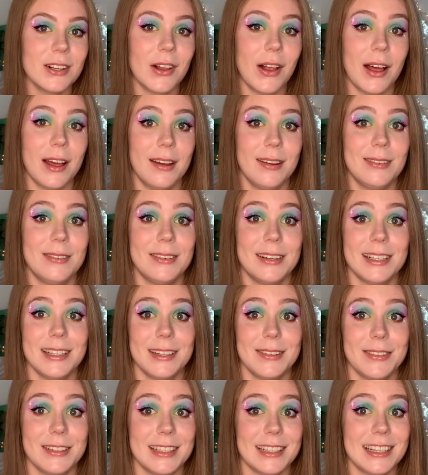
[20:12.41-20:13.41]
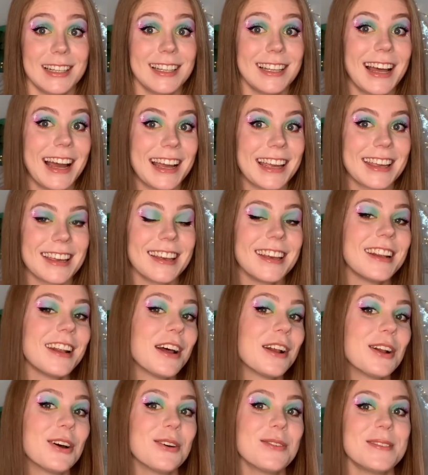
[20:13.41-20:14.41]
I really, really like it. I
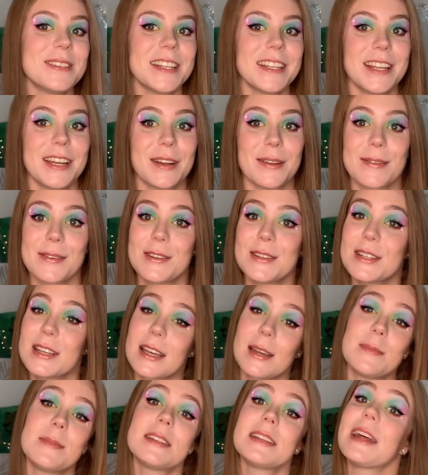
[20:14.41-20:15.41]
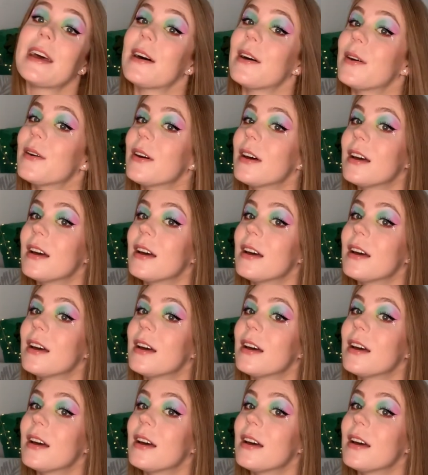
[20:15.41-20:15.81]
know I've said that a few times now.